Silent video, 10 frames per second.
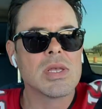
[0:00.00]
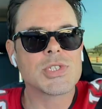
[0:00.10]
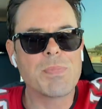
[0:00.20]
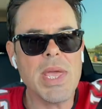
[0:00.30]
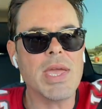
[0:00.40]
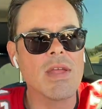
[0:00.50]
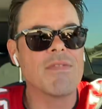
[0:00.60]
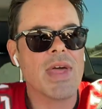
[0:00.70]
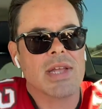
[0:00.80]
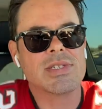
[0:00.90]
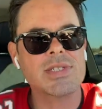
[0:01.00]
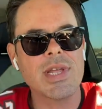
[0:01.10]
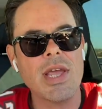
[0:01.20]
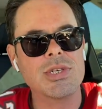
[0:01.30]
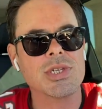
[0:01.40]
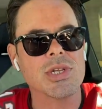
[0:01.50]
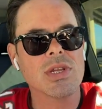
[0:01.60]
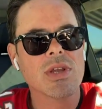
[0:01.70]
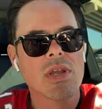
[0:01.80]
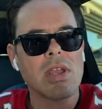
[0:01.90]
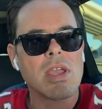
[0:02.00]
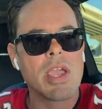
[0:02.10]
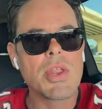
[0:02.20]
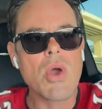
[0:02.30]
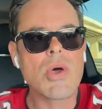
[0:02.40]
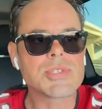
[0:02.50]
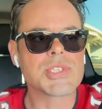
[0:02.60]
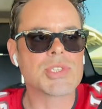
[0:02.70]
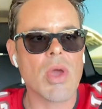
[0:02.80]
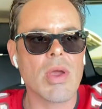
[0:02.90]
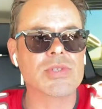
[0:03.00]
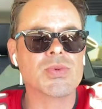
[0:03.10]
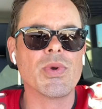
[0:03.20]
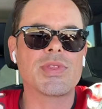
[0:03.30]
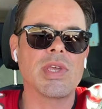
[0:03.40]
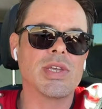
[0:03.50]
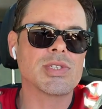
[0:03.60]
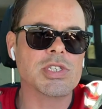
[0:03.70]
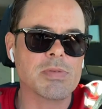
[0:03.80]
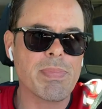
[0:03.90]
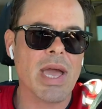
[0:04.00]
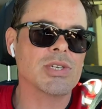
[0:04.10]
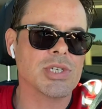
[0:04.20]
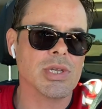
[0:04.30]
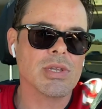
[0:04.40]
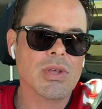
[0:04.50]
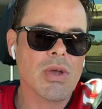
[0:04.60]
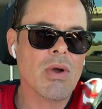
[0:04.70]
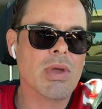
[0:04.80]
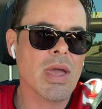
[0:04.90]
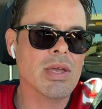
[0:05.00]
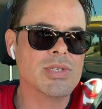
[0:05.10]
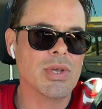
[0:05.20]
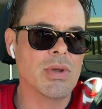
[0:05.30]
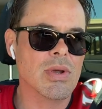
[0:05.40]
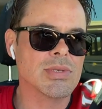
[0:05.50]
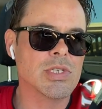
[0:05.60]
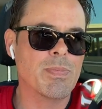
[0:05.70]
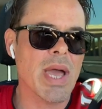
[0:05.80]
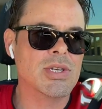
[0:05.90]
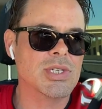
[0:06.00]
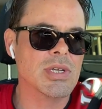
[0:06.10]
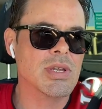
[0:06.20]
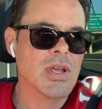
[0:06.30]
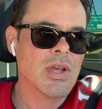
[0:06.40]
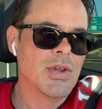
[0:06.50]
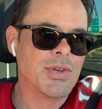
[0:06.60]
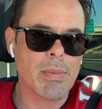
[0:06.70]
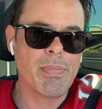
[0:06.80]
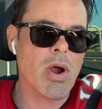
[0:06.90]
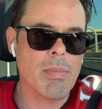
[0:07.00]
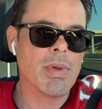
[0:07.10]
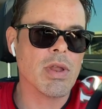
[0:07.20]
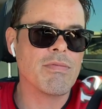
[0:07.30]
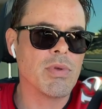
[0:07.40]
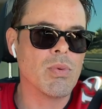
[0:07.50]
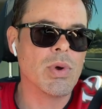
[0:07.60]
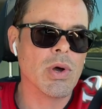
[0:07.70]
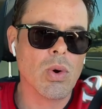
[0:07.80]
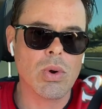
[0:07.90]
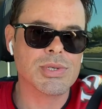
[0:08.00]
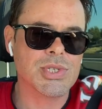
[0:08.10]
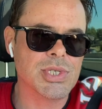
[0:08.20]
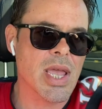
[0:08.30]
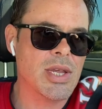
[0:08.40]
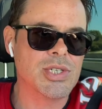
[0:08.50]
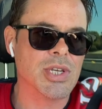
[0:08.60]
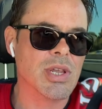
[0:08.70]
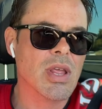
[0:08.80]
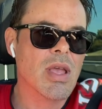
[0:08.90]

Speaking of that station, it all starts with the inspection, okay? So your inspection department, if you will, or station.